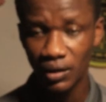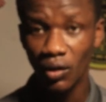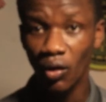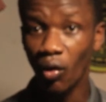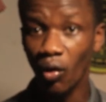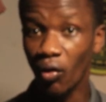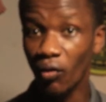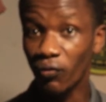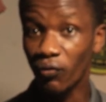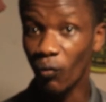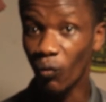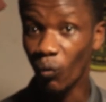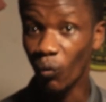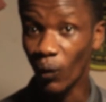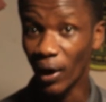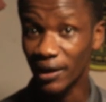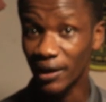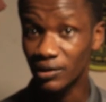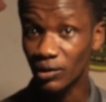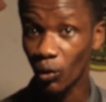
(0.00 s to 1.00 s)
of
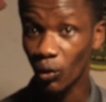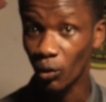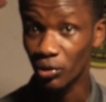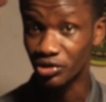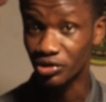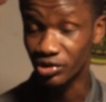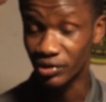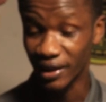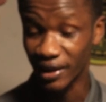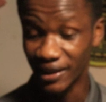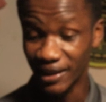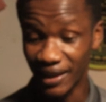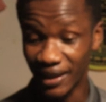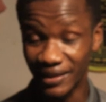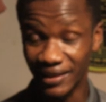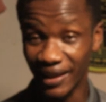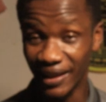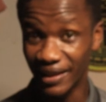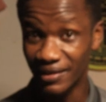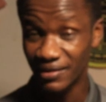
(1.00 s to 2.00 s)

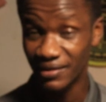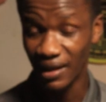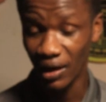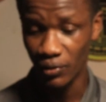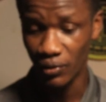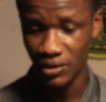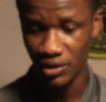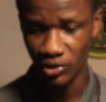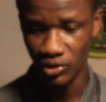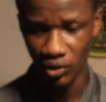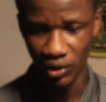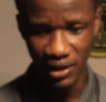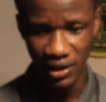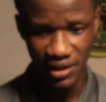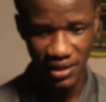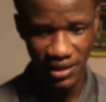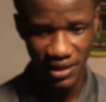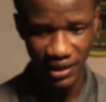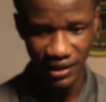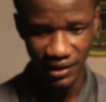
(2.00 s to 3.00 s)

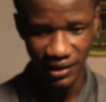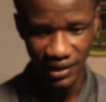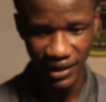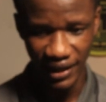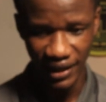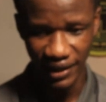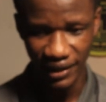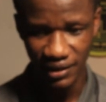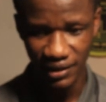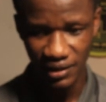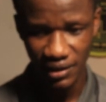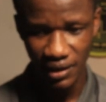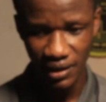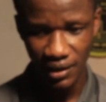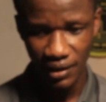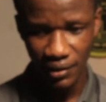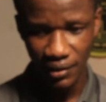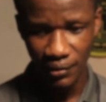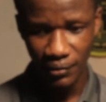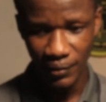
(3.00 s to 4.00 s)
$108,000, and then
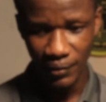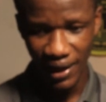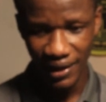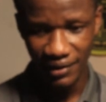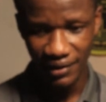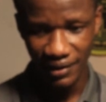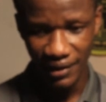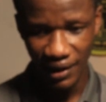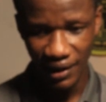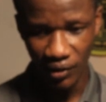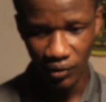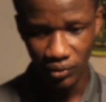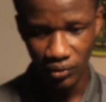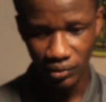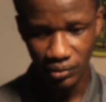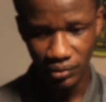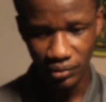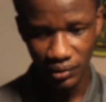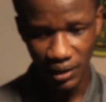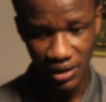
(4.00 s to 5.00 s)
right
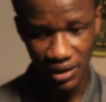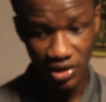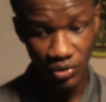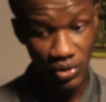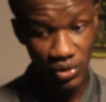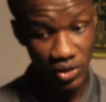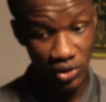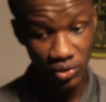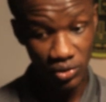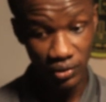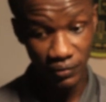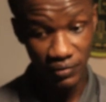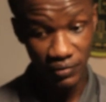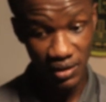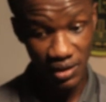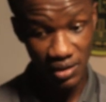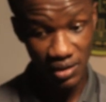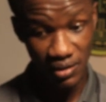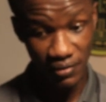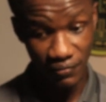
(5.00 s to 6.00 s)
now, as a result of
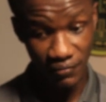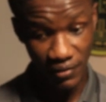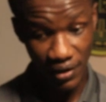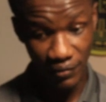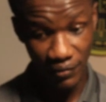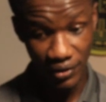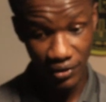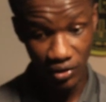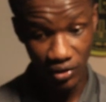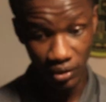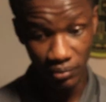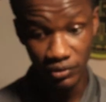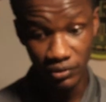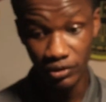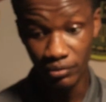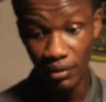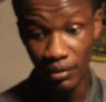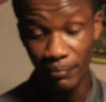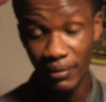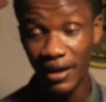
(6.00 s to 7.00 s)
this very dump,
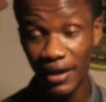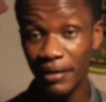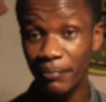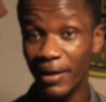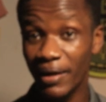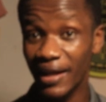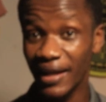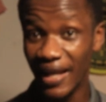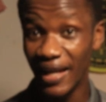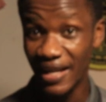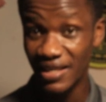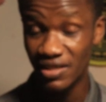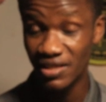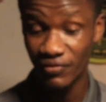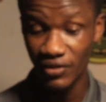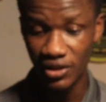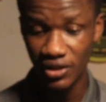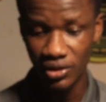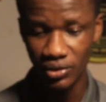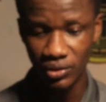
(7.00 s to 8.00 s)
remember in my
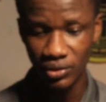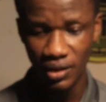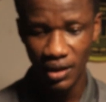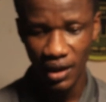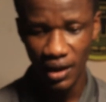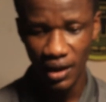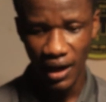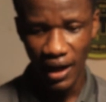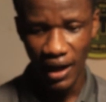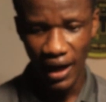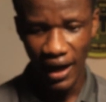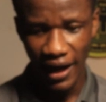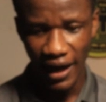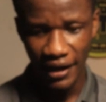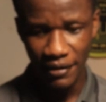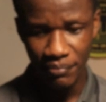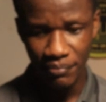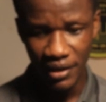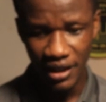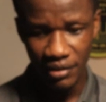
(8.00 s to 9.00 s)
last video
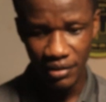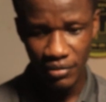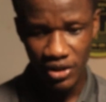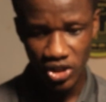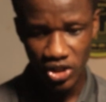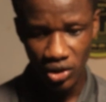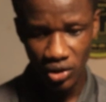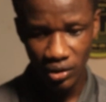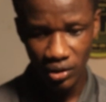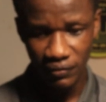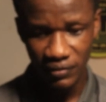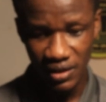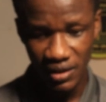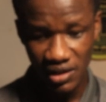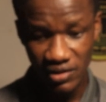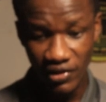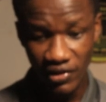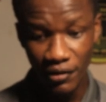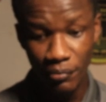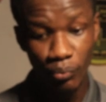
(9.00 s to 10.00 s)
I made mention of
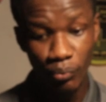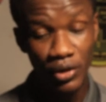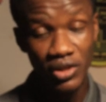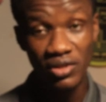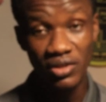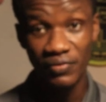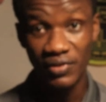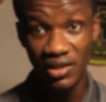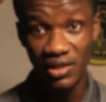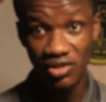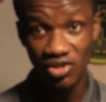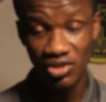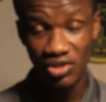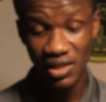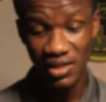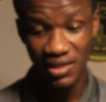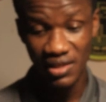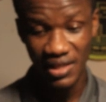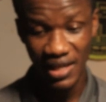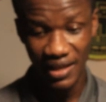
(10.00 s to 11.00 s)
this very point of
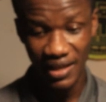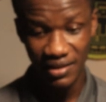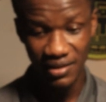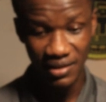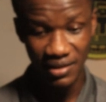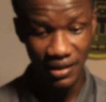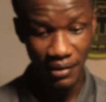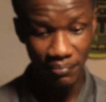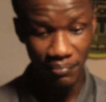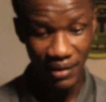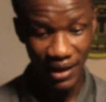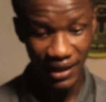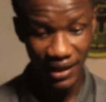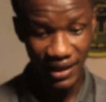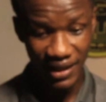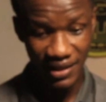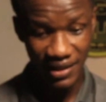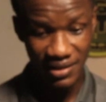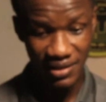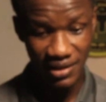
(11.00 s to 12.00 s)
interest, that the
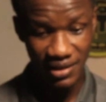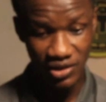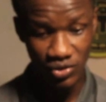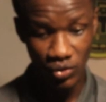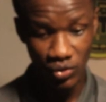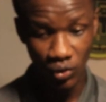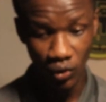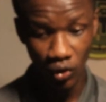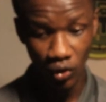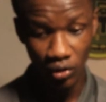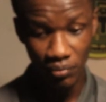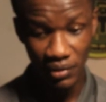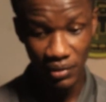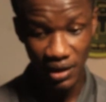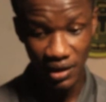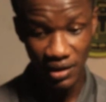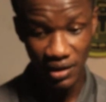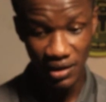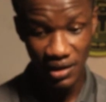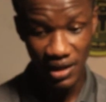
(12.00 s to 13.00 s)
market is going to come
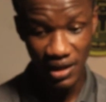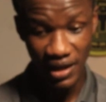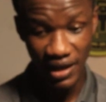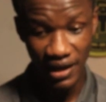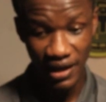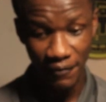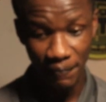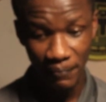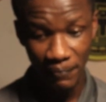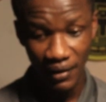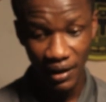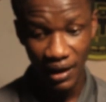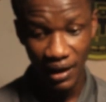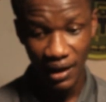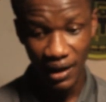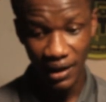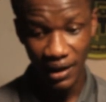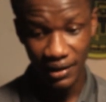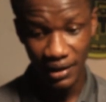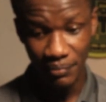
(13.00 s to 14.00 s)
in here
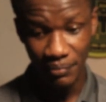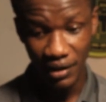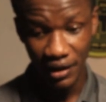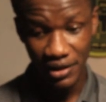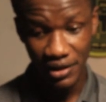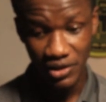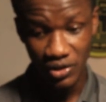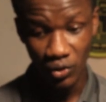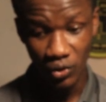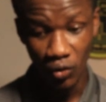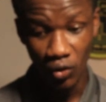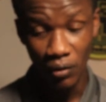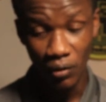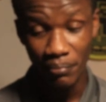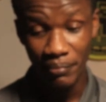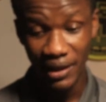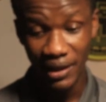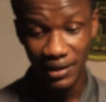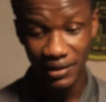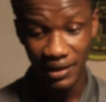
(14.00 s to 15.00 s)
and the market is going to
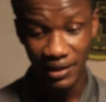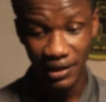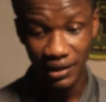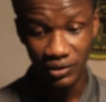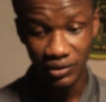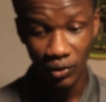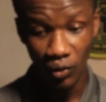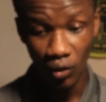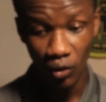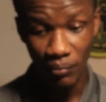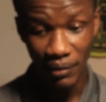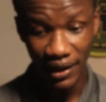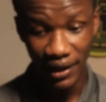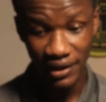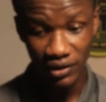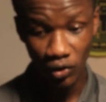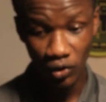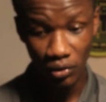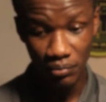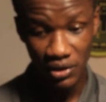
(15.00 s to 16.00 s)
come back down, or
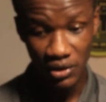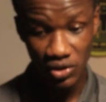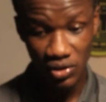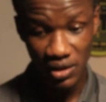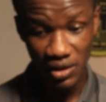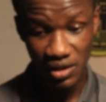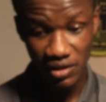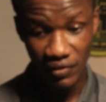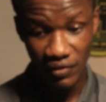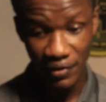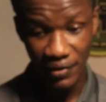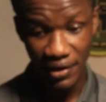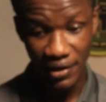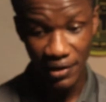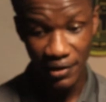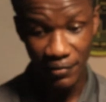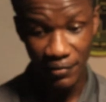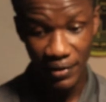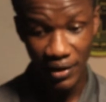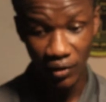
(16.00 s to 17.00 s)
market come into this very
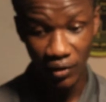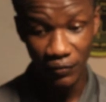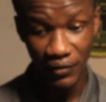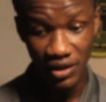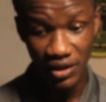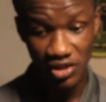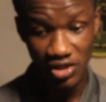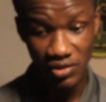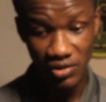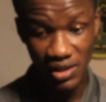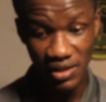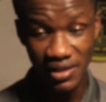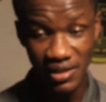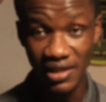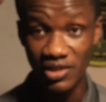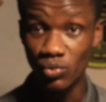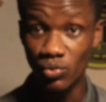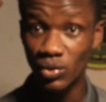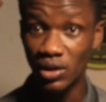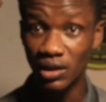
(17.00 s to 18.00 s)
area of interest
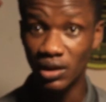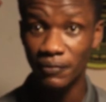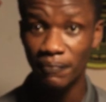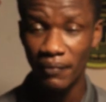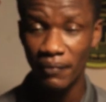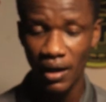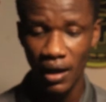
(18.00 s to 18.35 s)
as well